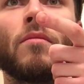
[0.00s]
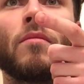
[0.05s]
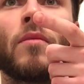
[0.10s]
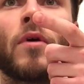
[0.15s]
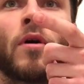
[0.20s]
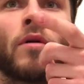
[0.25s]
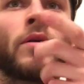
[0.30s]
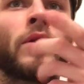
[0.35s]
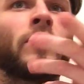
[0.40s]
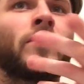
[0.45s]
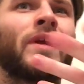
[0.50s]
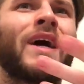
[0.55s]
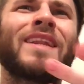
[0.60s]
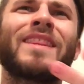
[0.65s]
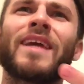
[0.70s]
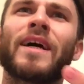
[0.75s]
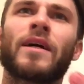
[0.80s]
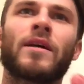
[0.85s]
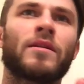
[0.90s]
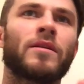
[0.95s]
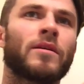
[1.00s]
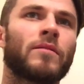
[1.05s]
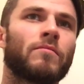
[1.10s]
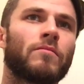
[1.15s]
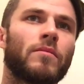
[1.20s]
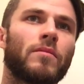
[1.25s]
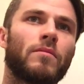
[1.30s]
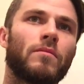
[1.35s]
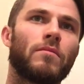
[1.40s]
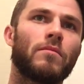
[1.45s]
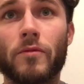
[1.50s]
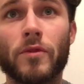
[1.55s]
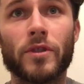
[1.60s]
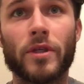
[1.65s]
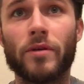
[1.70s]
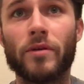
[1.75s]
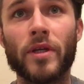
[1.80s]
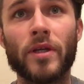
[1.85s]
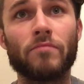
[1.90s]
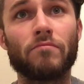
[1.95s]
Oh no, not that clip. We're
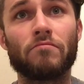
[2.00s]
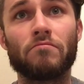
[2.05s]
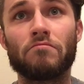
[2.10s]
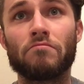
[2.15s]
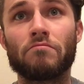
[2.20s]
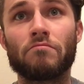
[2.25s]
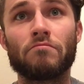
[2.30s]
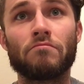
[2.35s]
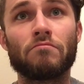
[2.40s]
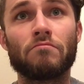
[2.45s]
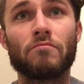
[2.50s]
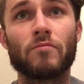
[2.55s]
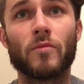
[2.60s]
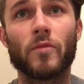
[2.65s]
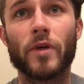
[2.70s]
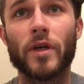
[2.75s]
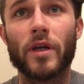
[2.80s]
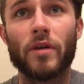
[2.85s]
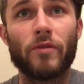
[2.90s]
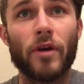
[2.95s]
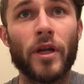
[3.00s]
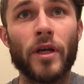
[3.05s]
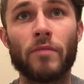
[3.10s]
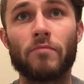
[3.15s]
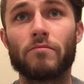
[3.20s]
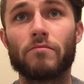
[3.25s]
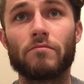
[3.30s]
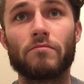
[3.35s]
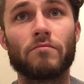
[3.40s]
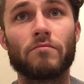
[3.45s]
doing it? We're gonna run it?